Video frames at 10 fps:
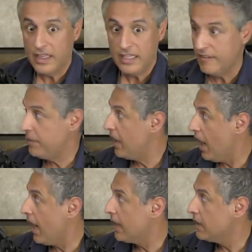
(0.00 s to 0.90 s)
they leave
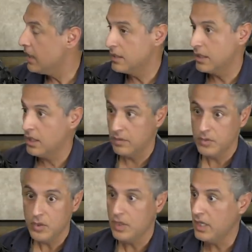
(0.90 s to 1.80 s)
behind is a
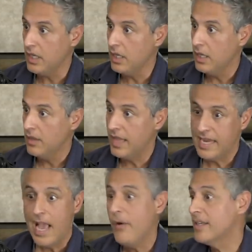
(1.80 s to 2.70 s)
community
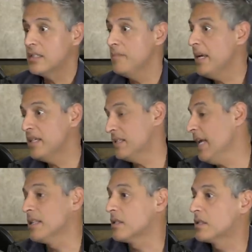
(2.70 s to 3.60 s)
that now has to make
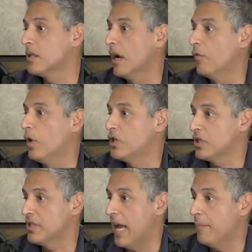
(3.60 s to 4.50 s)
sense of what
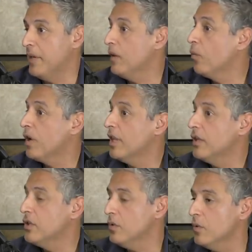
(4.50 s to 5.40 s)
just happened. And what
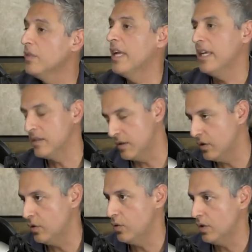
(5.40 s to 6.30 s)
do? They
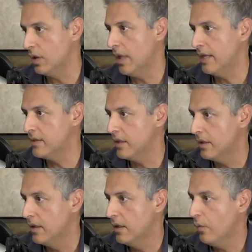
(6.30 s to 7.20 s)
institutionalize it.
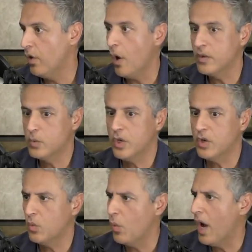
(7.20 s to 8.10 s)
We always
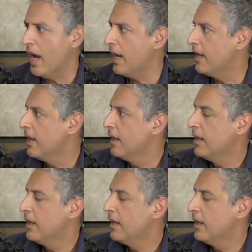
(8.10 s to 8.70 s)
wonder why,